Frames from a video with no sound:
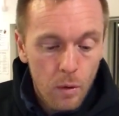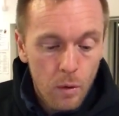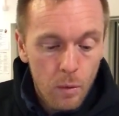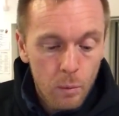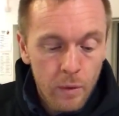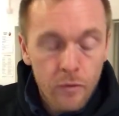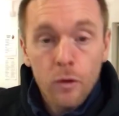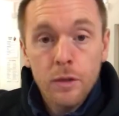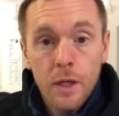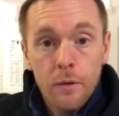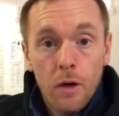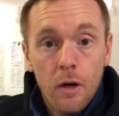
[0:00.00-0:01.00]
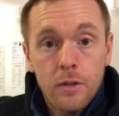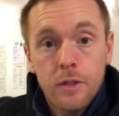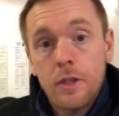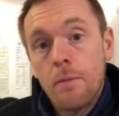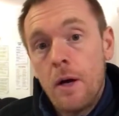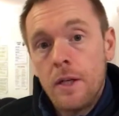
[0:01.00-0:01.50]
We've also got
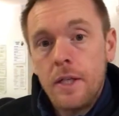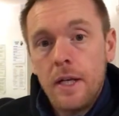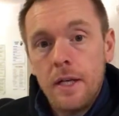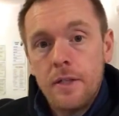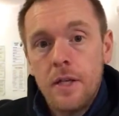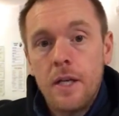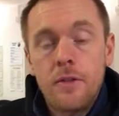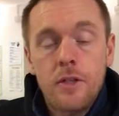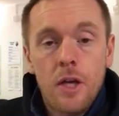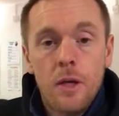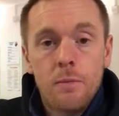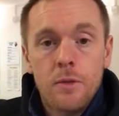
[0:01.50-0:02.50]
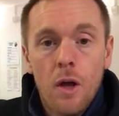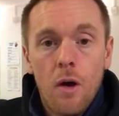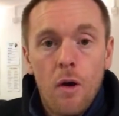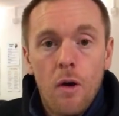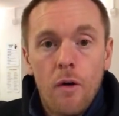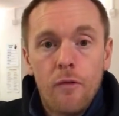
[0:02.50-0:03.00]
some ideas in terms
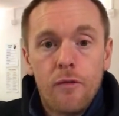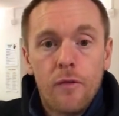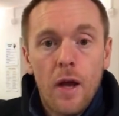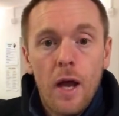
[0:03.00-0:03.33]
of